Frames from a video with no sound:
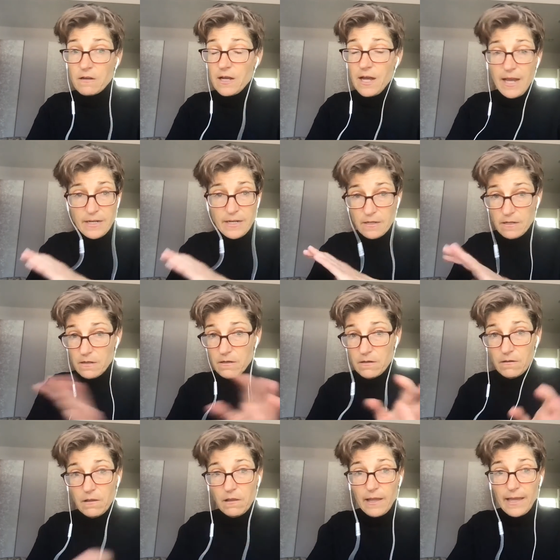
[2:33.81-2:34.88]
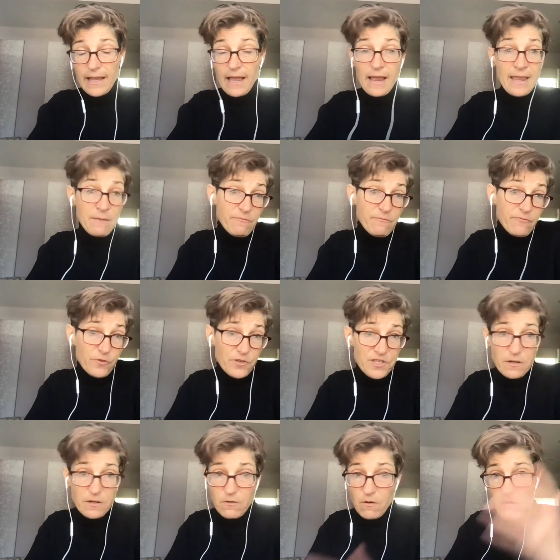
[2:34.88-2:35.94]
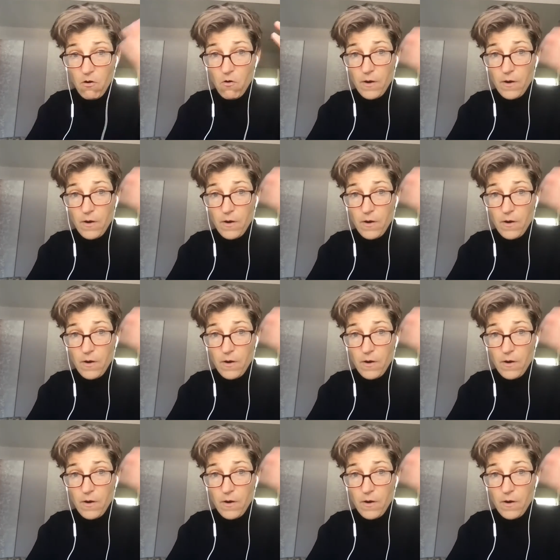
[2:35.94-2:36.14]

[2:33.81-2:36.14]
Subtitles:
kind of like I aim for 0,